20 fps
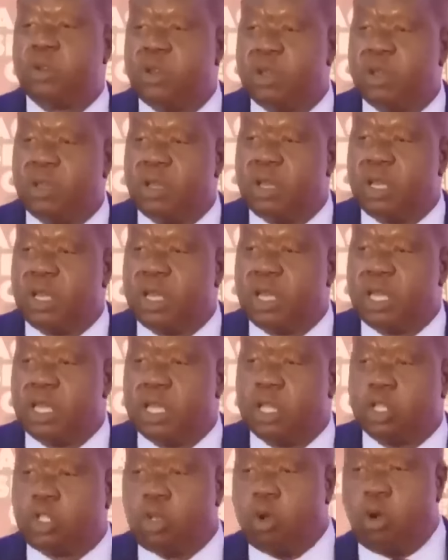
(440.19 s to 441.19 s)
you?
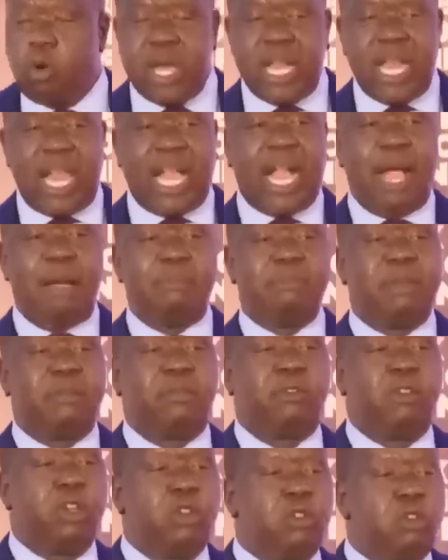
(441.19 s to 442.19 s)
Yes. So when I come
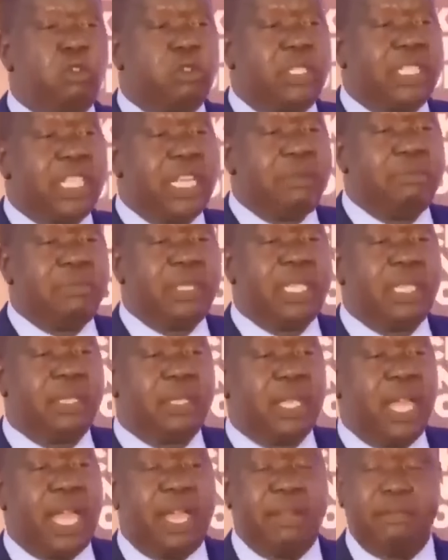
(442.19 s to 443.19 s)
before you, you tell
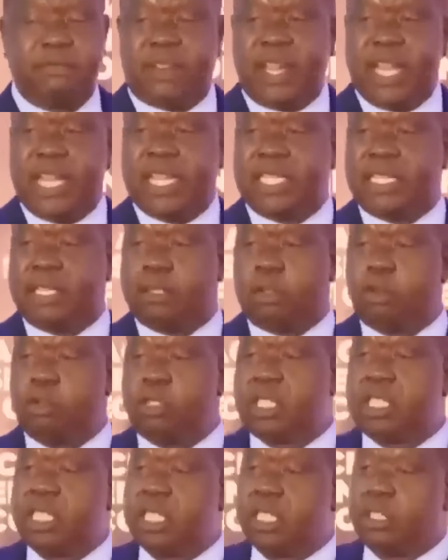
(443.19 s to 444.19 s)
me, Fred,
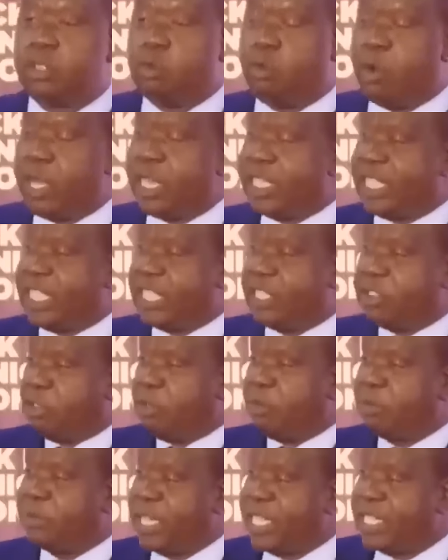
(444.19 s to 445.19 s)
good, you want this
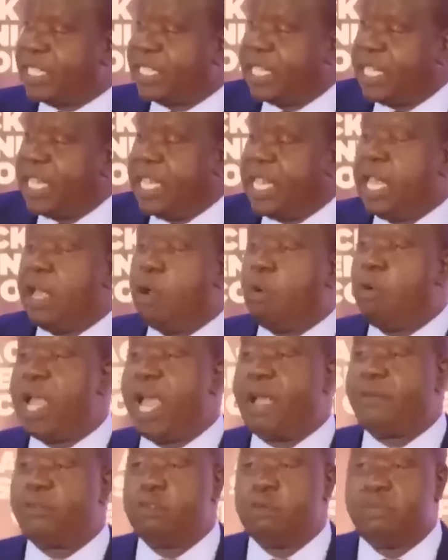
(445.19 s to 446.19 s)
job? Yes.
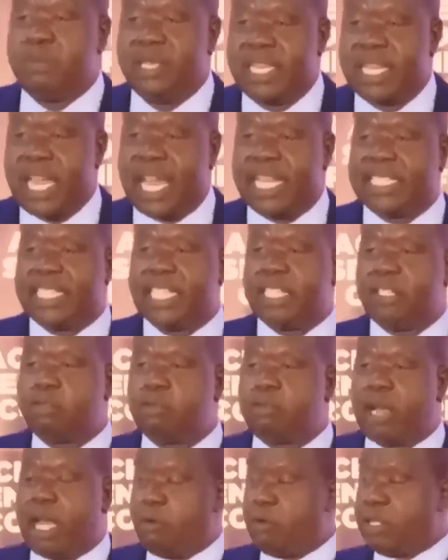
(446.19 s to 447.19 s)
Where have you been? I tell
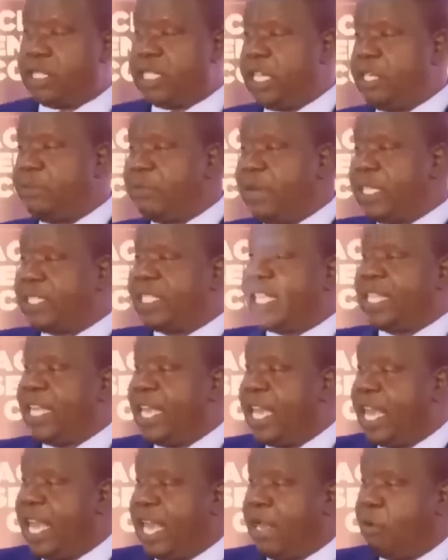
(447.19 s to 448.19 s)
you, I was headmaster
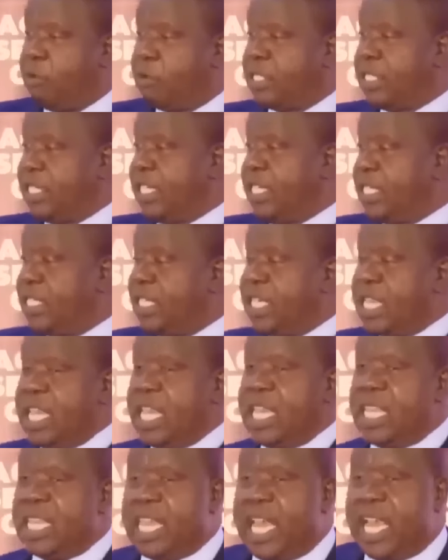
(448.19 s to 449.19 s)
there, I was this.
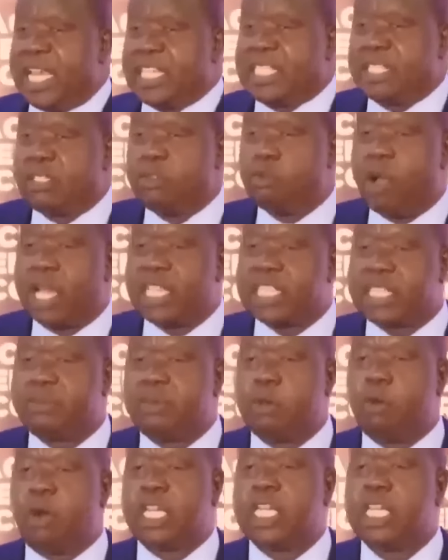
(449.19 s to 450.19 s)
You ask
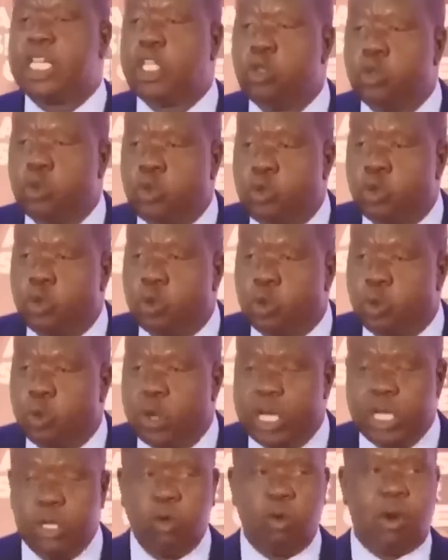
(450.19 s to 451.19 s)
me, what did you do
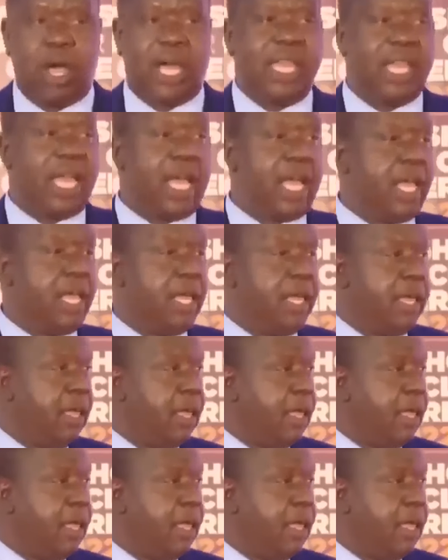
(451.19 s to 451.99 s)
when you were there?